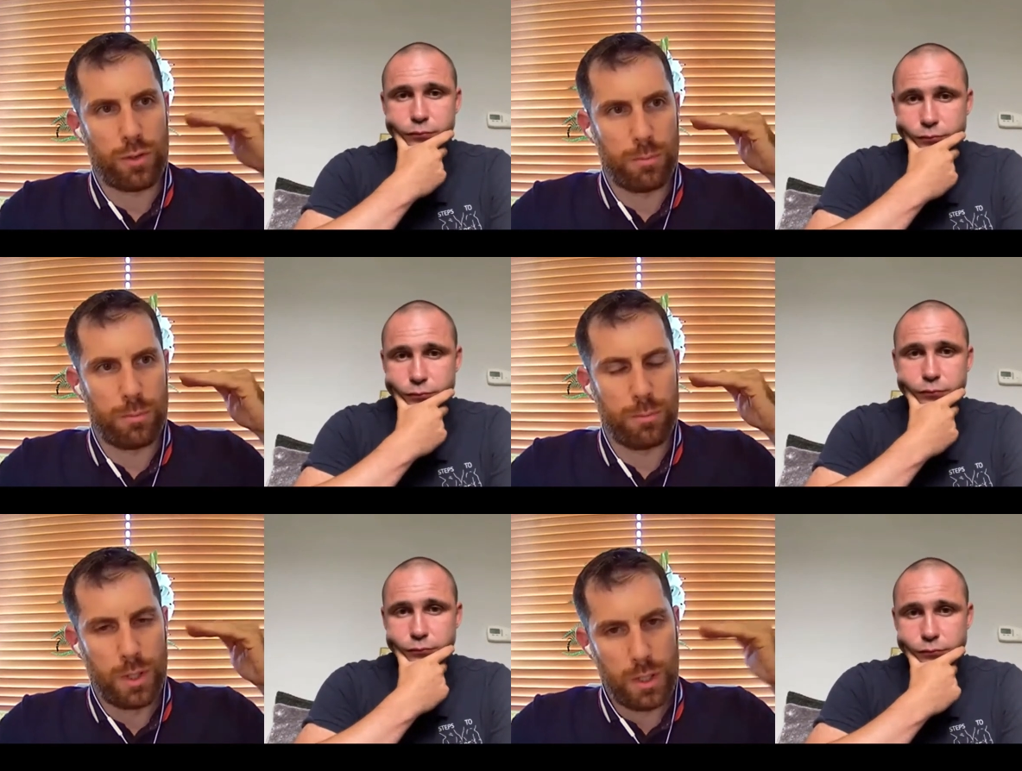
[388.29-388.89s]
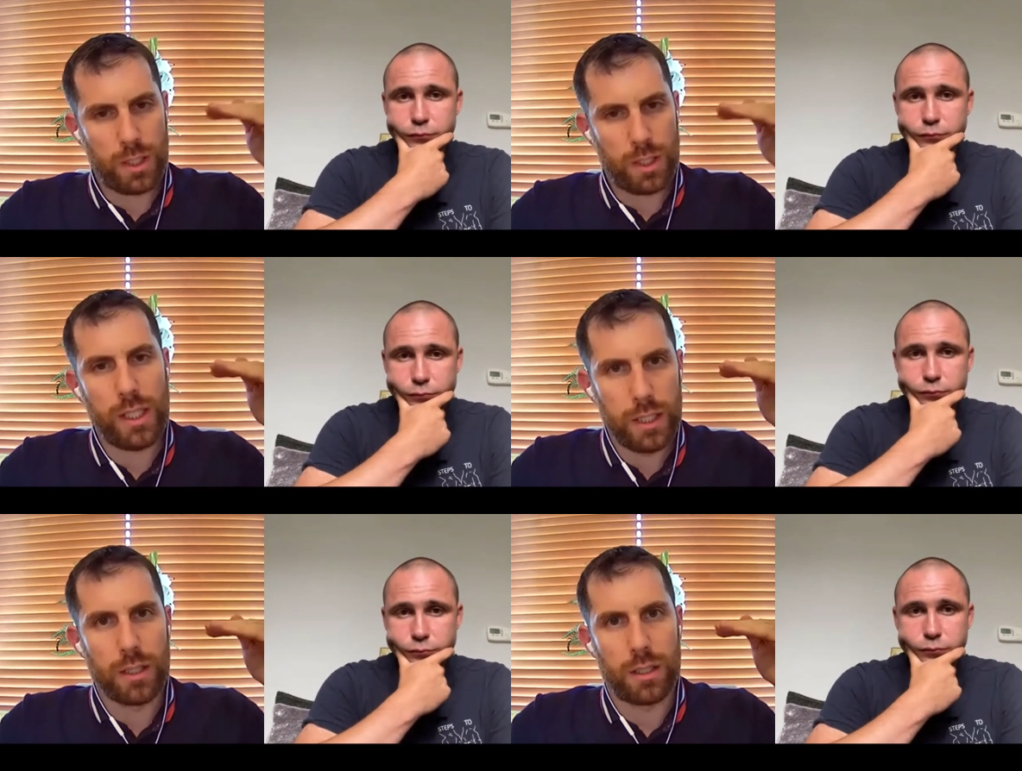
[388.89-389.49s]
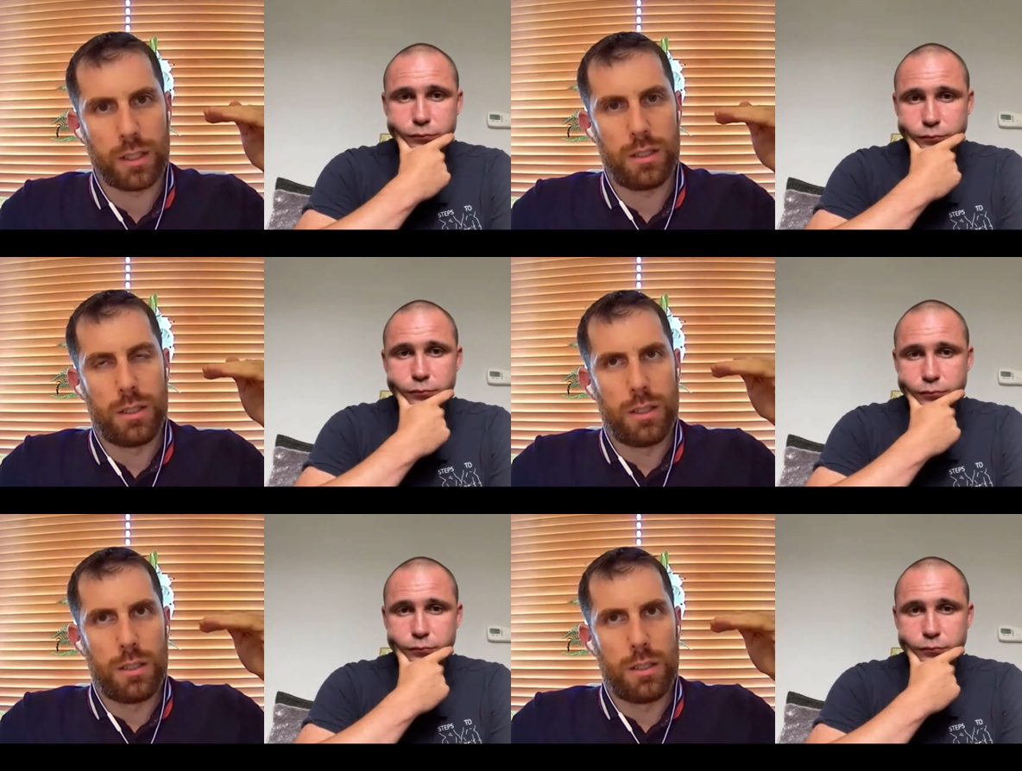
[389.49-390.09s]
Speaker 1: from here,
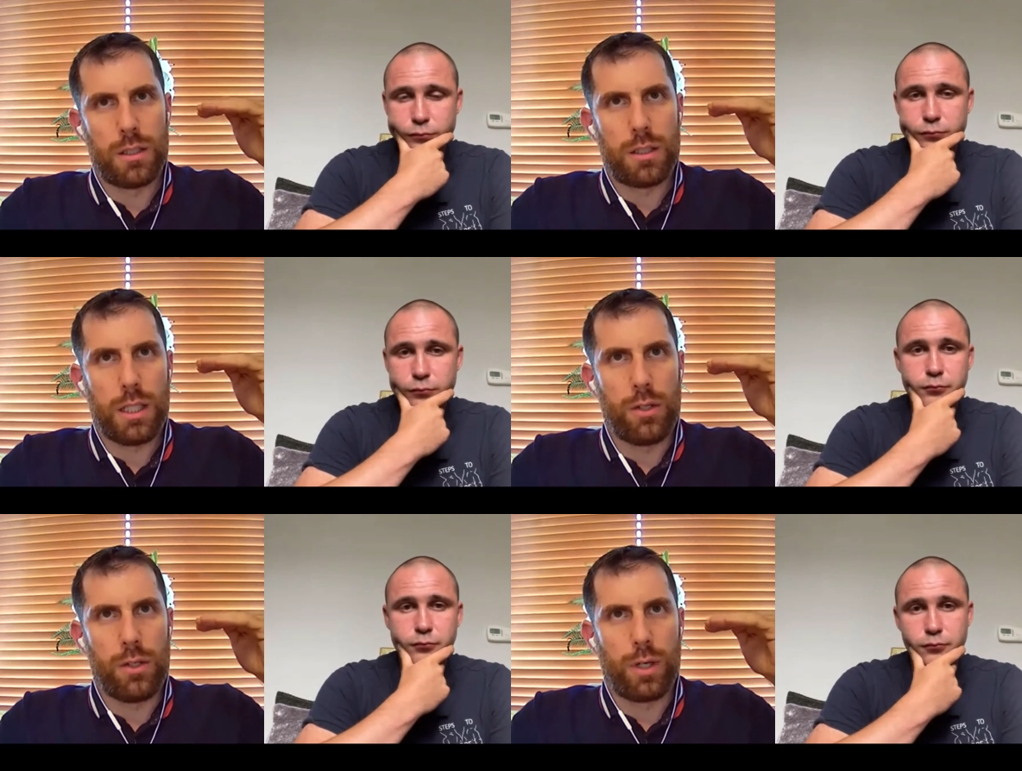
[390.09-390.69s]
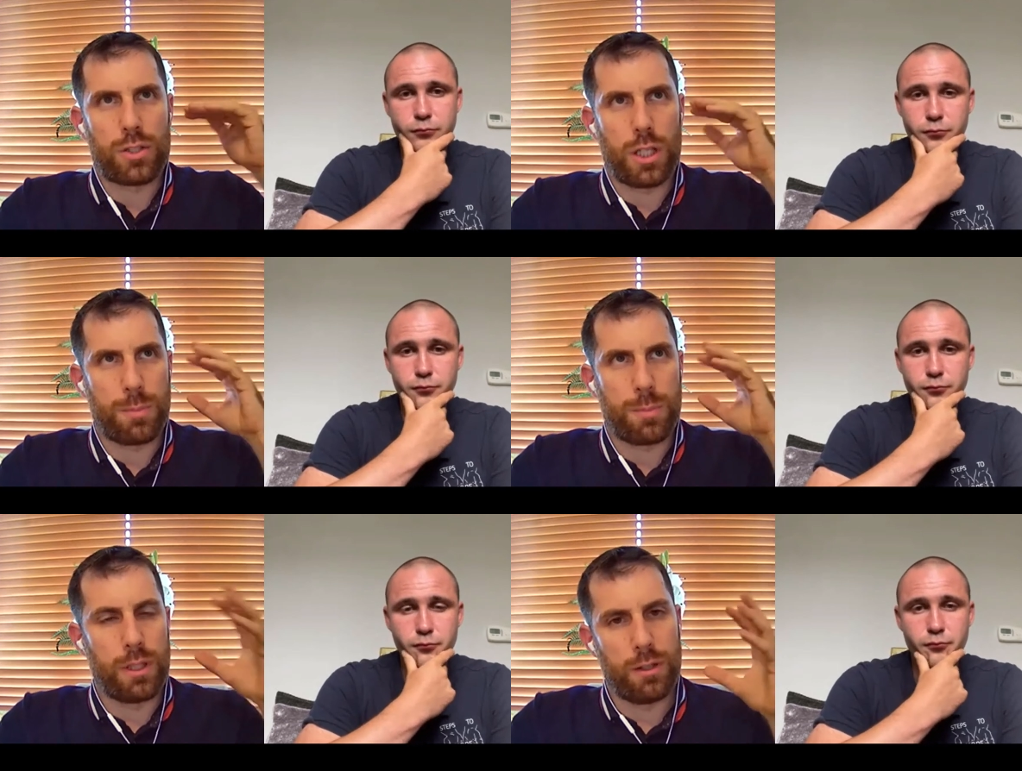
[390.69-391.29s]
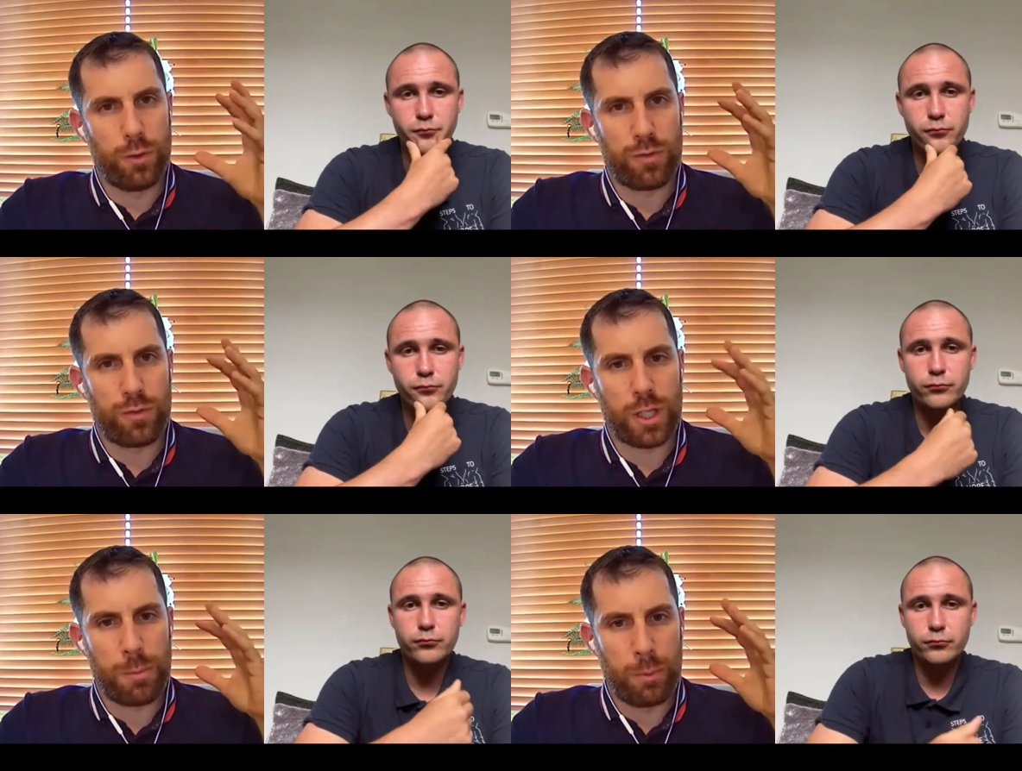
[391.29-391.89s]
mm-hmm. you know, it's it's been at the
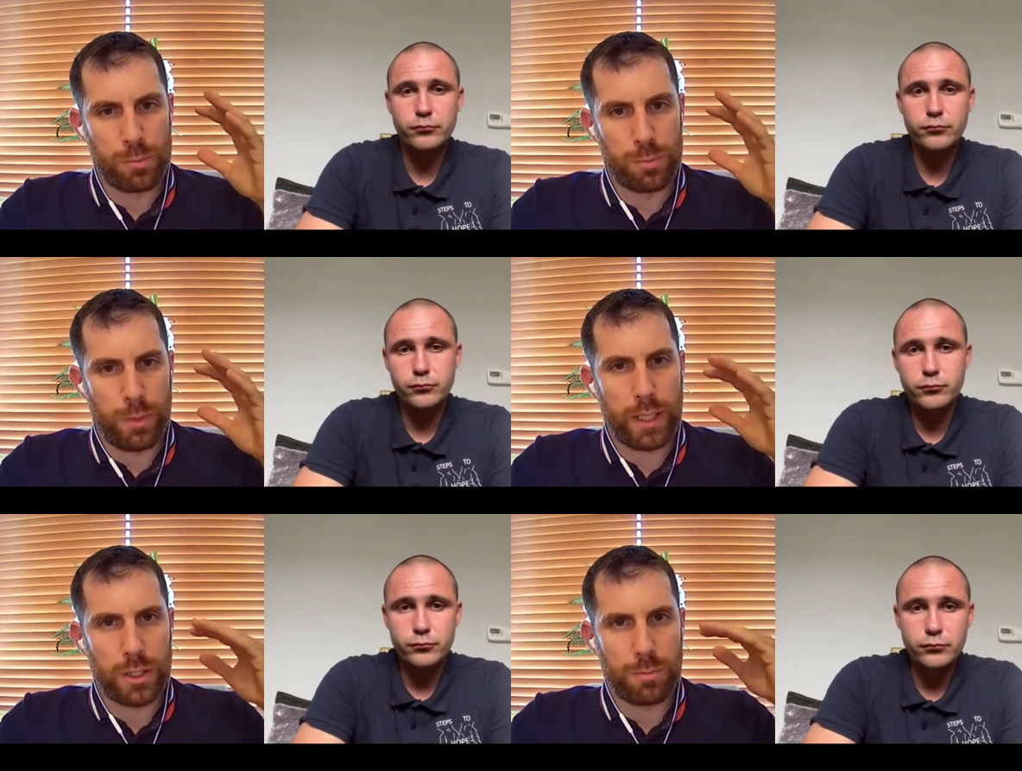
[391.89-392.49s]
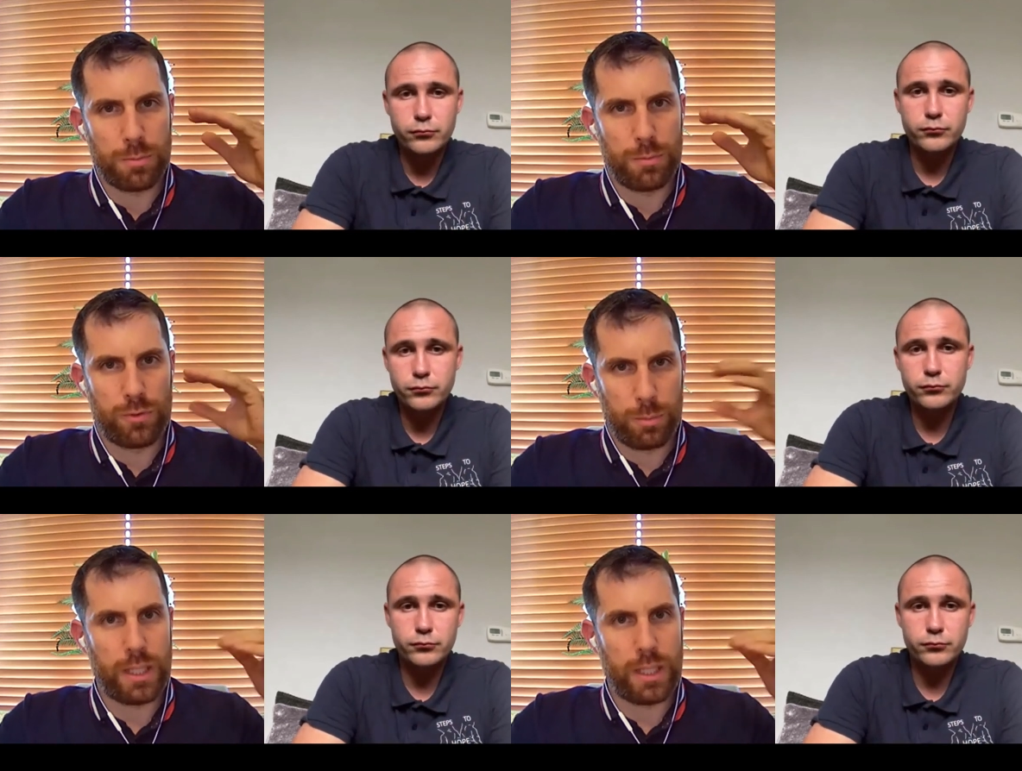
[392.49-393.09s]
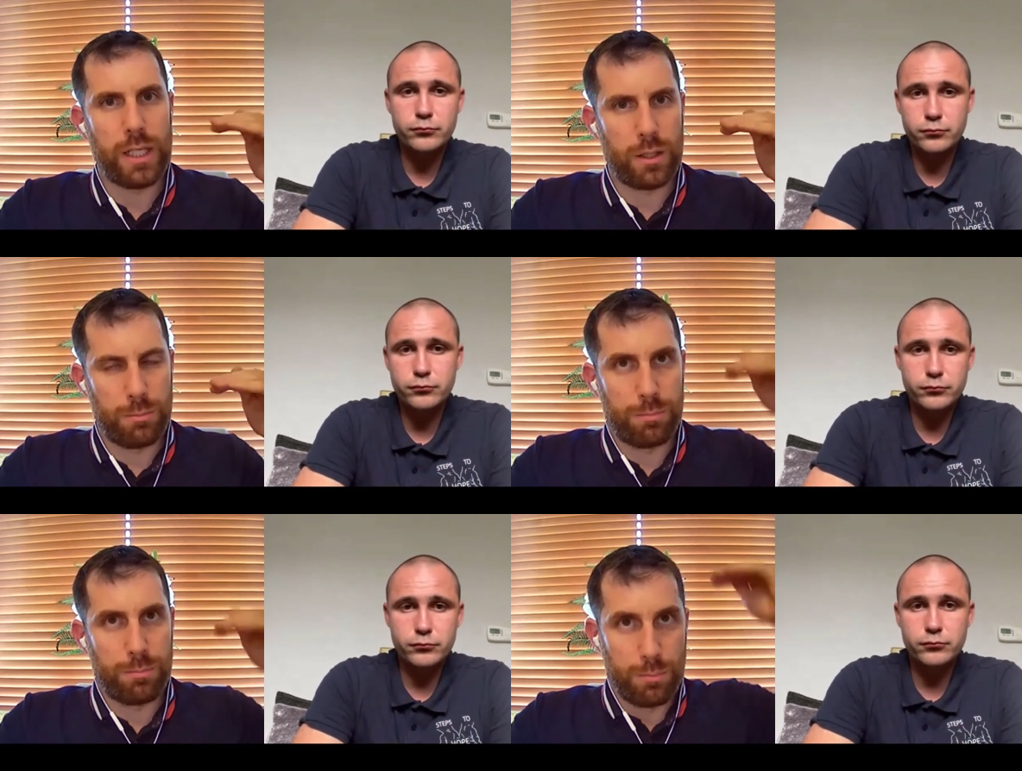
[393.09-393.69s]
forefront of people's minds from here
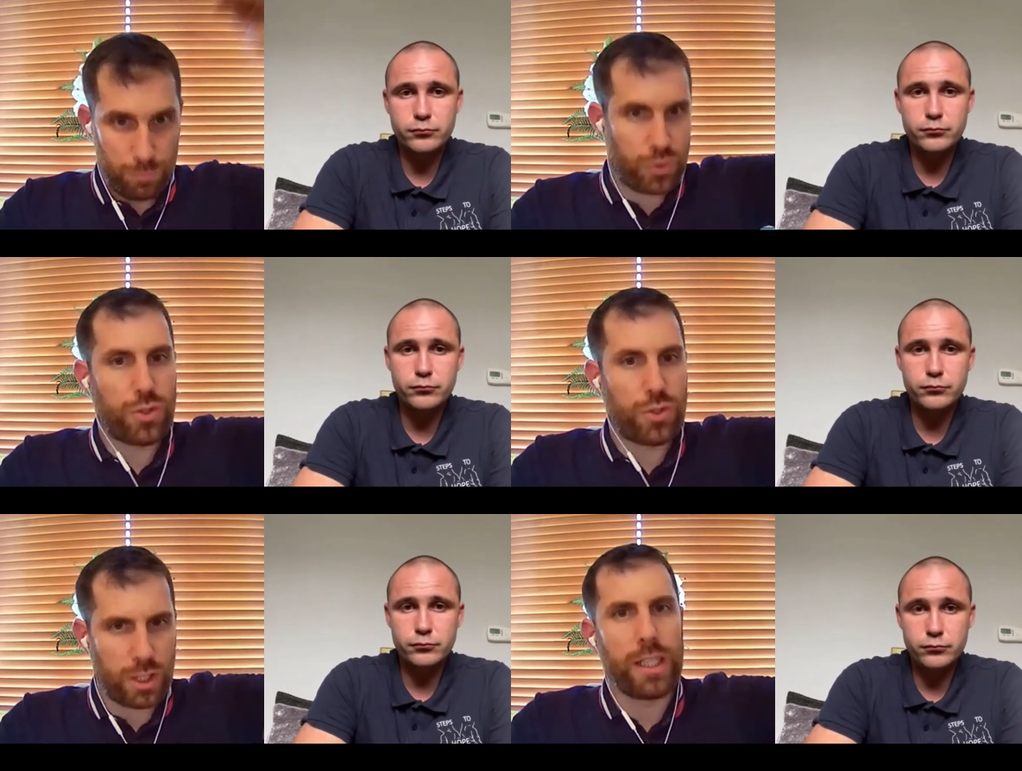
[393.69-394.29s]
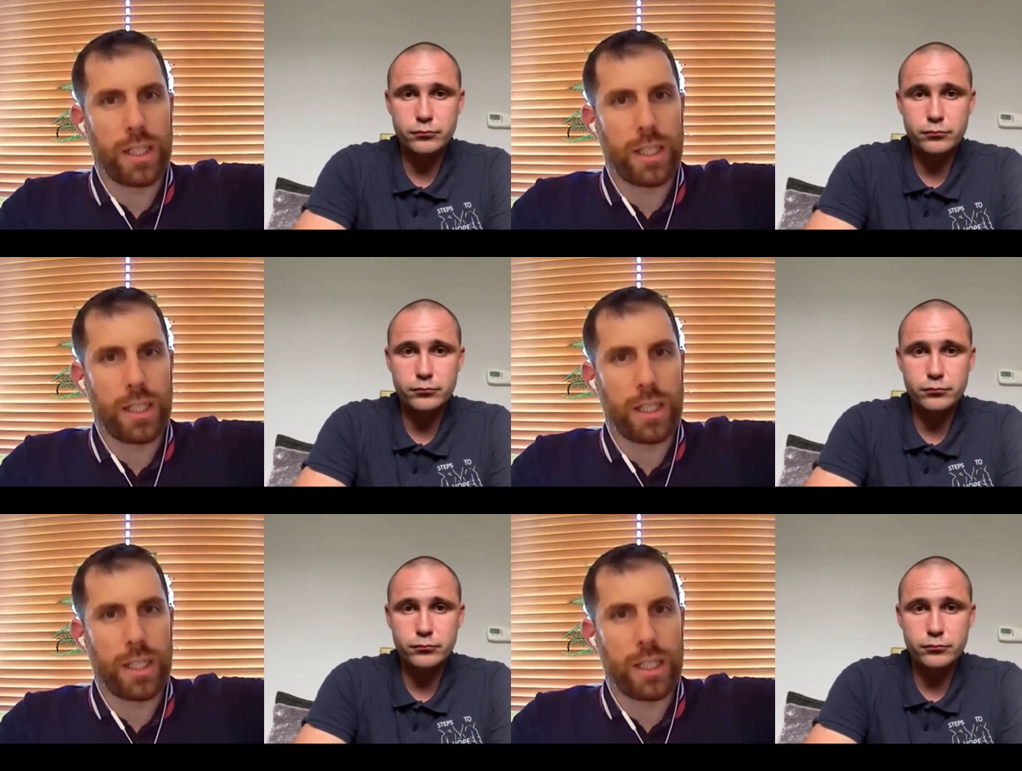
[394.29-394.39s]
to